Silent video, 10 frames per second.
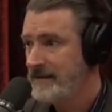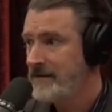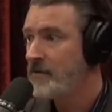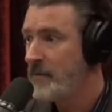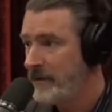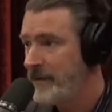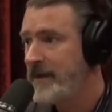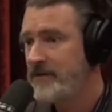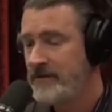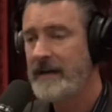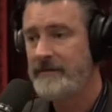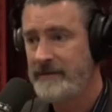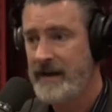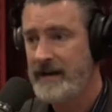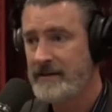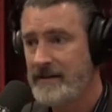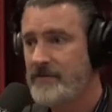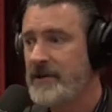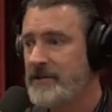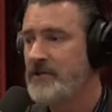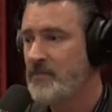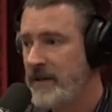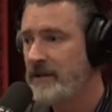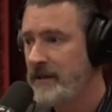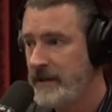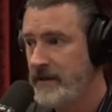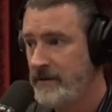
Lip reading: there will be a direct fight, the Russians will